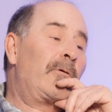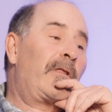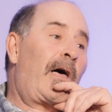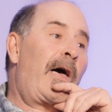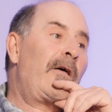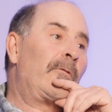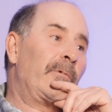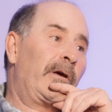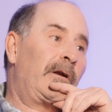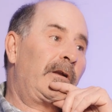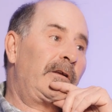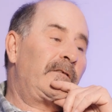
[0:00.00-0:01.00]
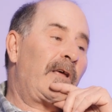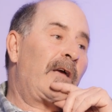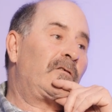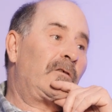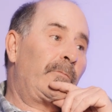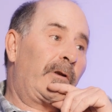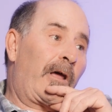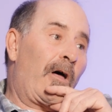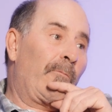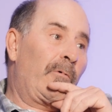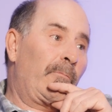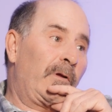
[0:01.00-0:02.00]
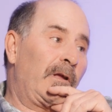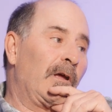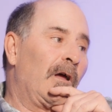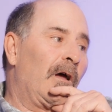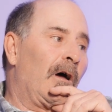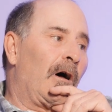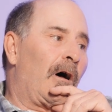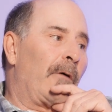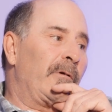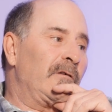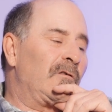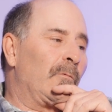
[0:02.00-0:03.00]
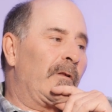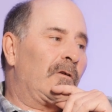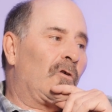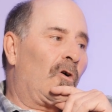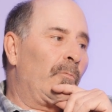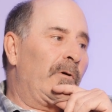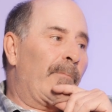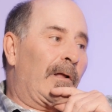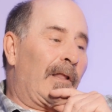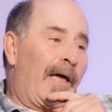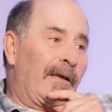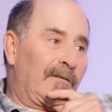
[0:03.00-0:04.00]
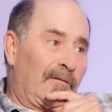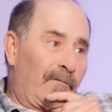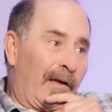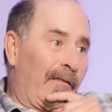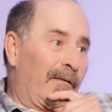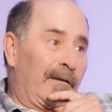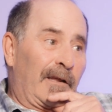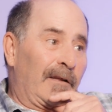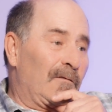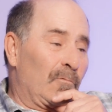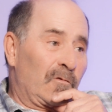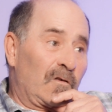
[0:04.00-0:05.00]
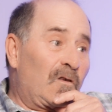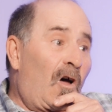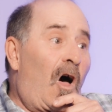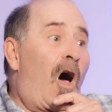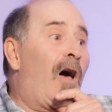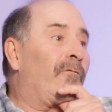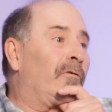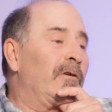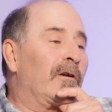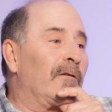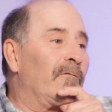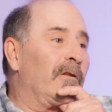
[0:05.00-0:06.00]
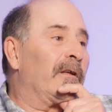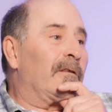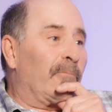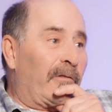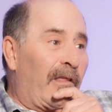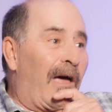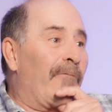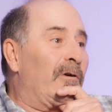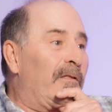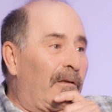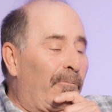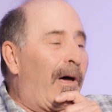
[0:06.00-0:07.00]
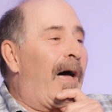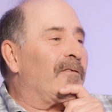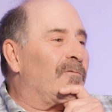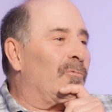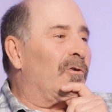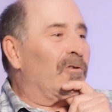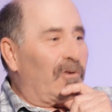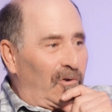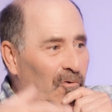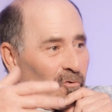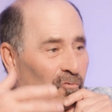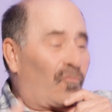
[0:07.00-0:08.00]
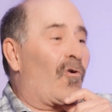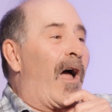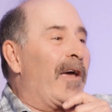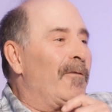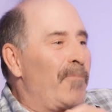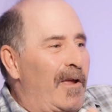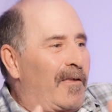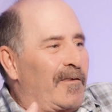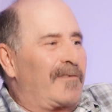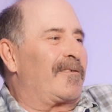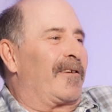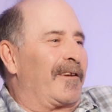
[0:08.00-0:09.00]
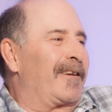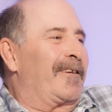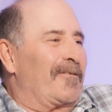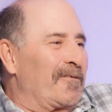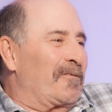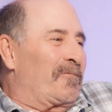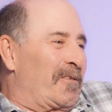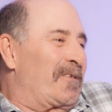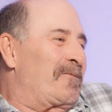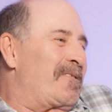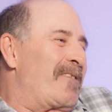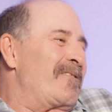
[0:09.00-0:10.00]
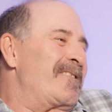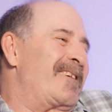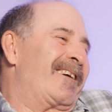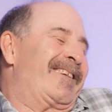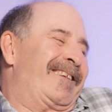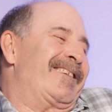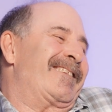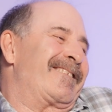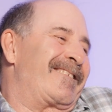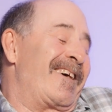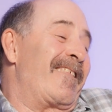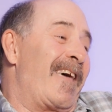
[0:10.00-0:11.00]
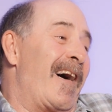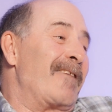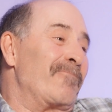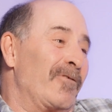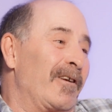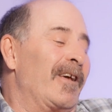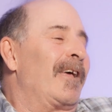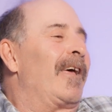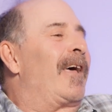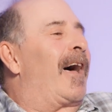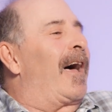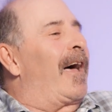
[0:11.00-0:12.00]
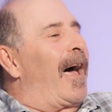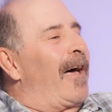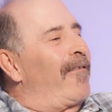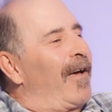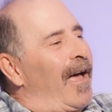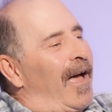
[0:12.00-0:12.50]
with Heilman, and he's actually been helping me. He's the one that told me my last event, the dates were just awful. You conflicted with everything possible. Did you try to make this conflict with everything? And he didn't say that. But